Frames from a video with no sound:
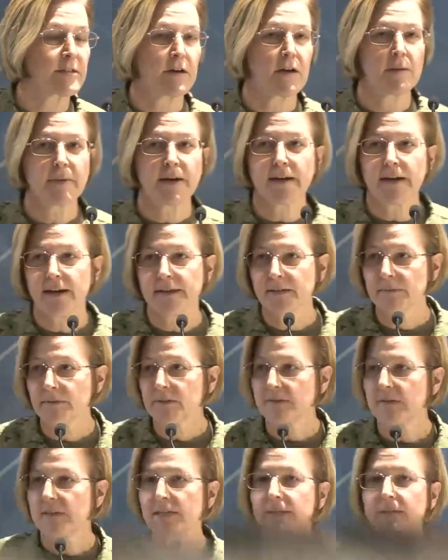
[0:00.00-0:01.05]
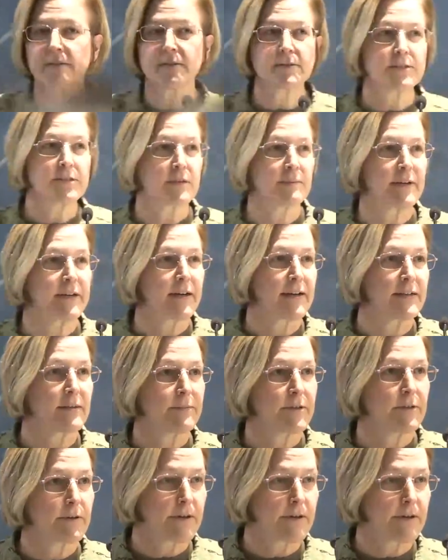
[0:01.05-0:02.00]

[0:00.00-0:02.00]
to all my IW leaders, all my IW